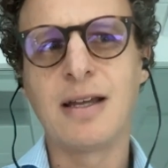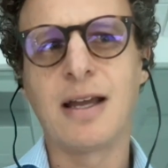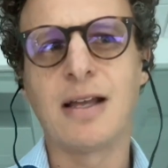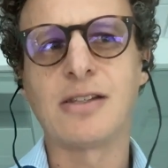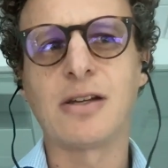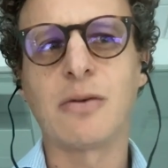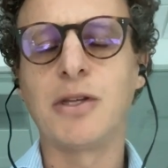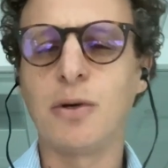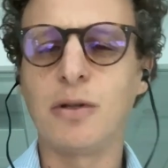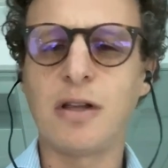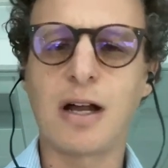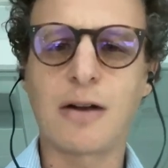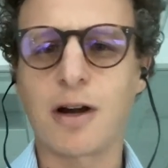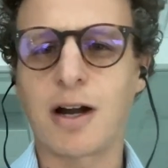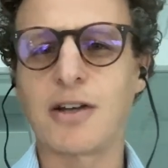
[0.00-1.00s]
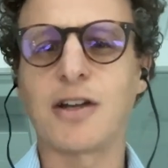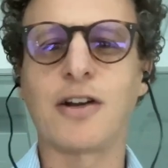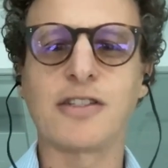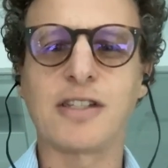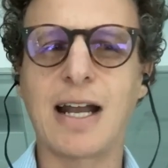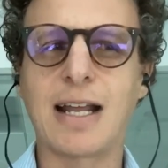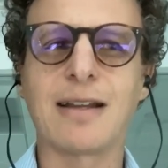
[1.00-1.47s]
And so we do a lot of work on
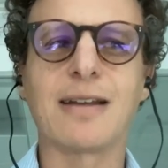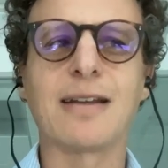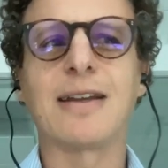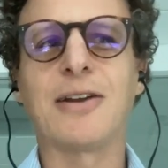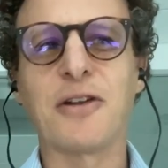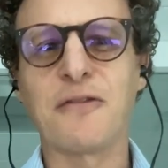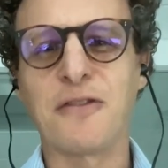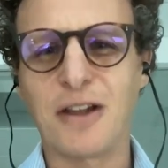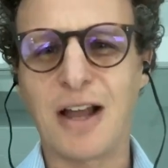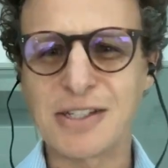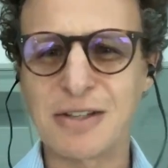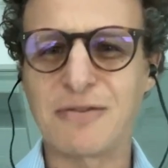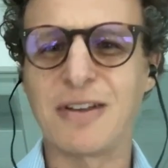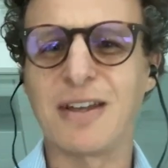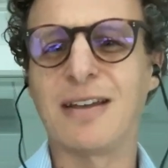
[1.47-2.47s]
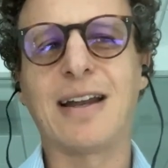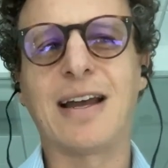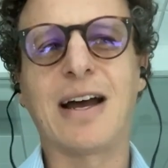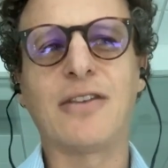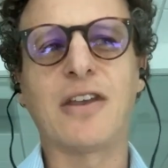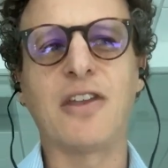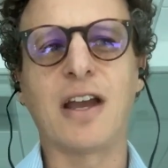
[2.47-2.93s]
understanding, like, you know, the philosophy and
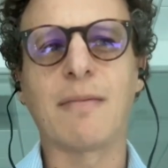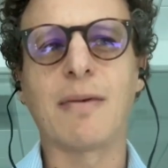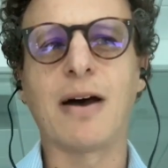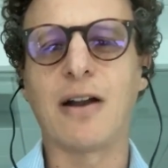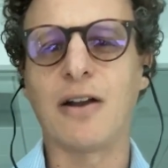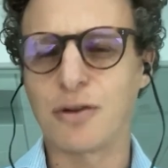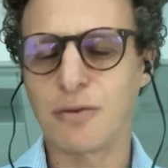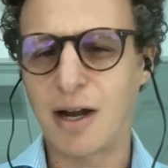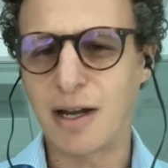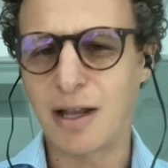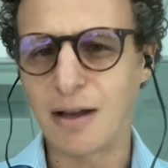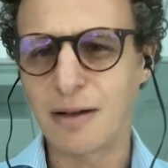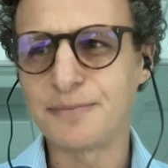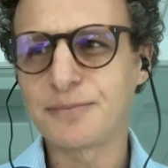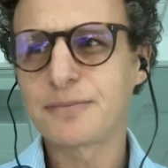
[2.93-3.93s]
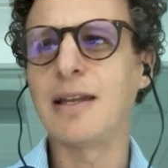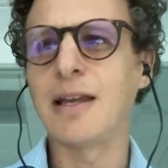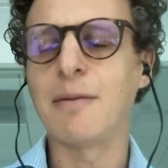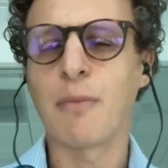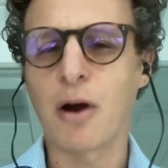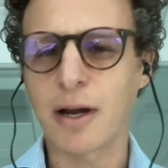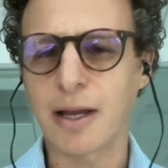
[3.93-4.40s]
how they think about underwriting
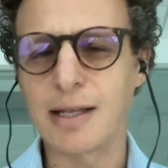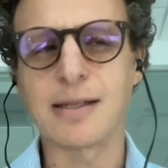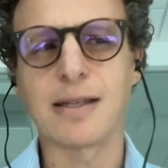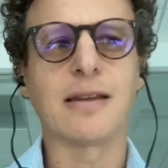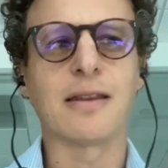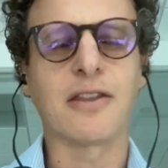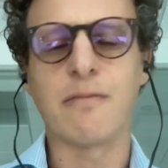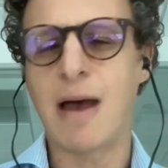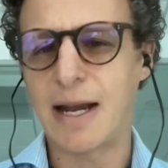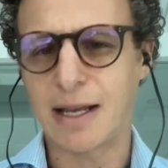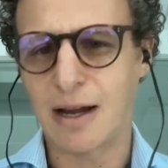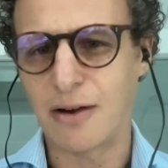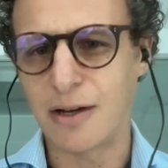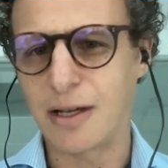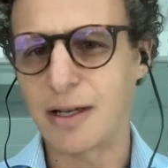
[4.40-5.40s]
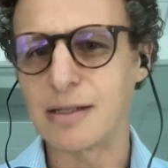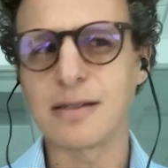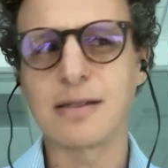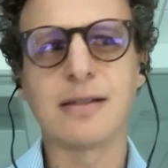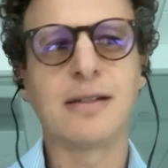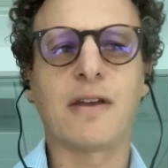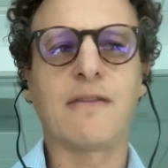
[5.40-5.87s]
and markets and thematic
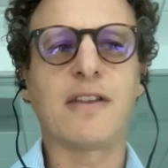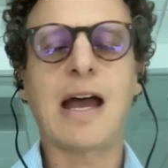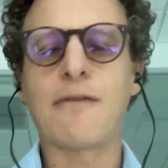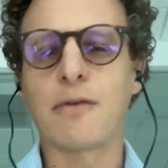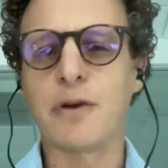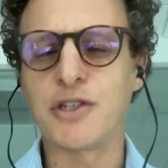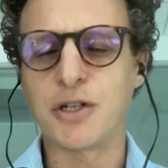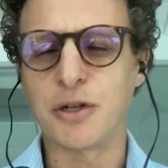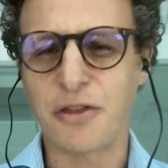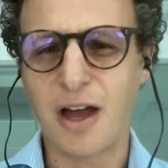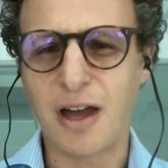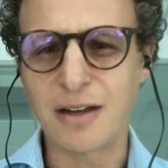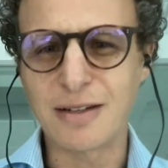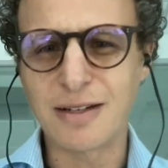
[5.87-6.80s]
areas if they have original thought.